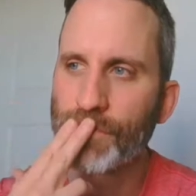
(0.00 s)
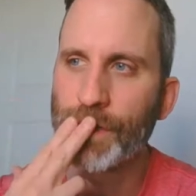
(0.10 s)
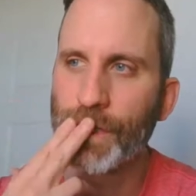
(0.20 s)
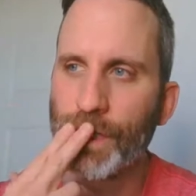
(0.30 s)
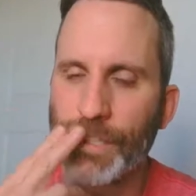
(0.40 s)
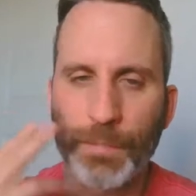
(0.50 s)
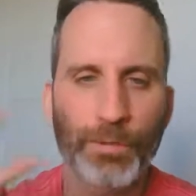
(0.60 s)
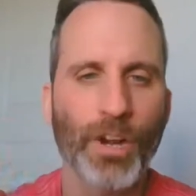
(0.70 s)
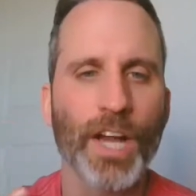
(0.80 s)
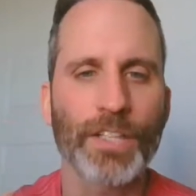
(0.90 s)
like the
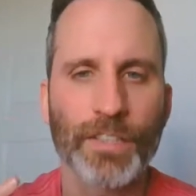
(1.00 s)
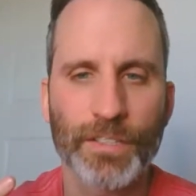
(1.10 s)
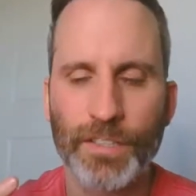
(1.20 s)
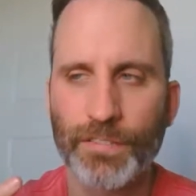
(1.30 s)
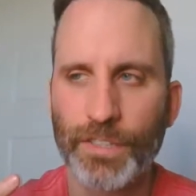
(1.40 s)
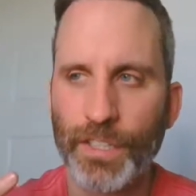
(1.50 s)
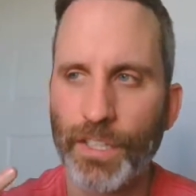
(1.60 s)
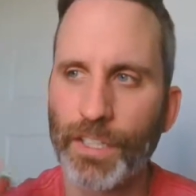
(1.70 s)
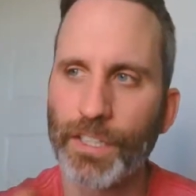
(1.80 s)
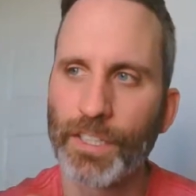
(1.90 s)
process of it
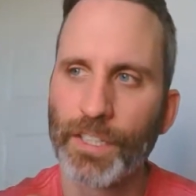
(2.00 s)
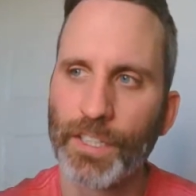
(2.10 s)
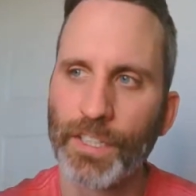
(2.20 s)
all,